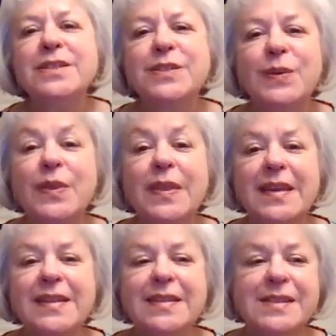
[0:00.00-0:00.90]
to do
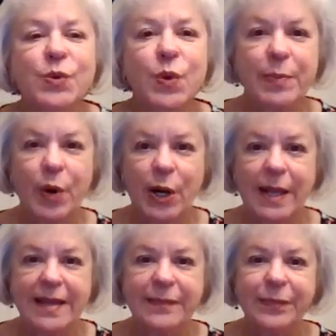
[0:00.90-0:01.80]
this toy
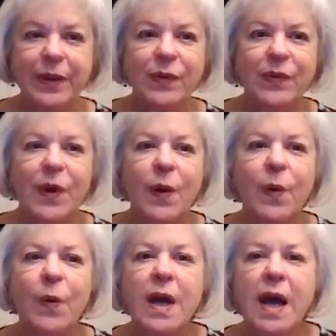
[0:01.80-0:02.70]
party.
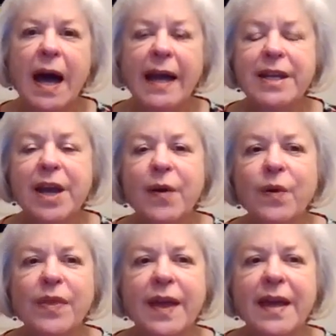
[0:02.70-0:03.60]
So I
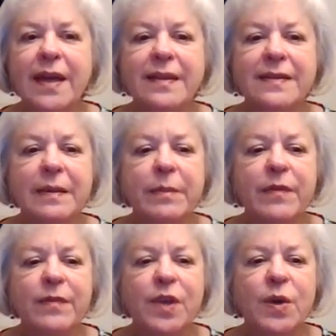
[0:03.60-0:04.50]
know that some
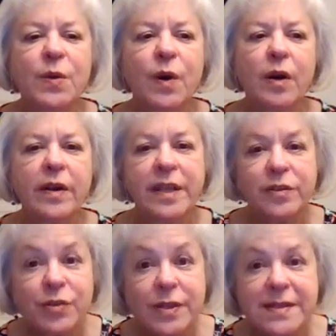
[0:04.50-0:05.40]
of you are
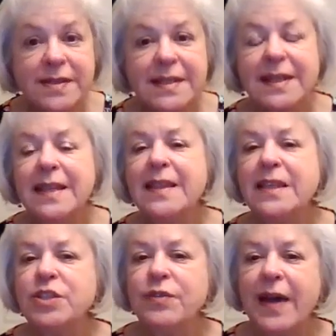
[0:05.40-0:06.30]
interested,
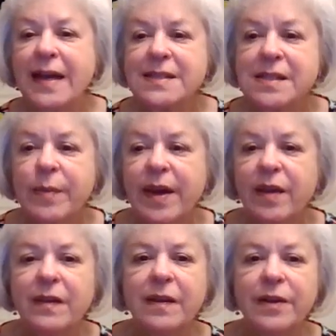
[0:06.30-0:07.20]
that you've asked
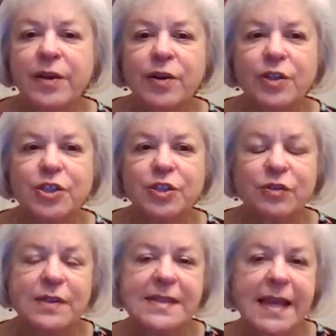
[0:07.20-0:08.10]
about your
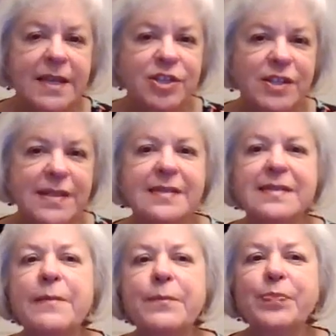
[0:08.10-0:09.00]
children's
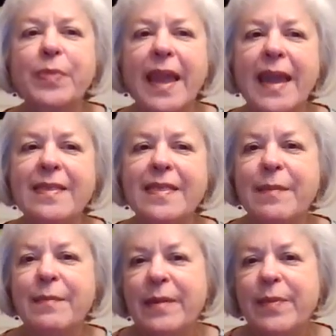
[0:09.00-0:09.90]
ages, and
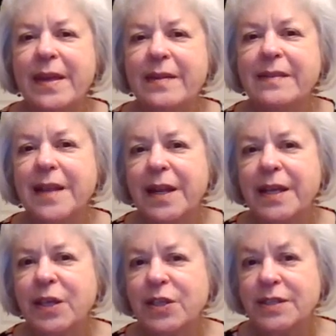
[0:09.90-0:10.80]
that maybe it's not
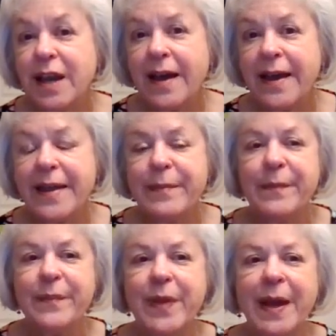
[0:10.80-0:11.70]
a good
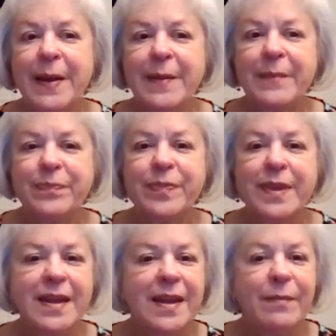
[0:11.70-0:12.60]
time. Um,
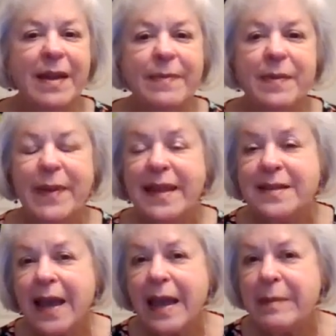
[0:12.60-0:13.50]
might be
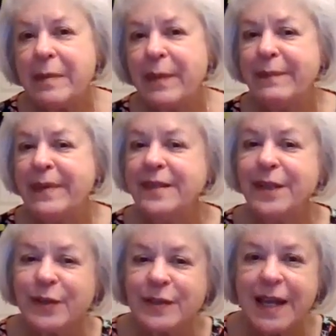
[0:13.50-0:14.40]
bedtime, it might be
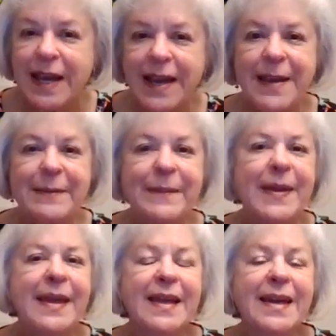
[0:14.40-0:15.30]
dinner time.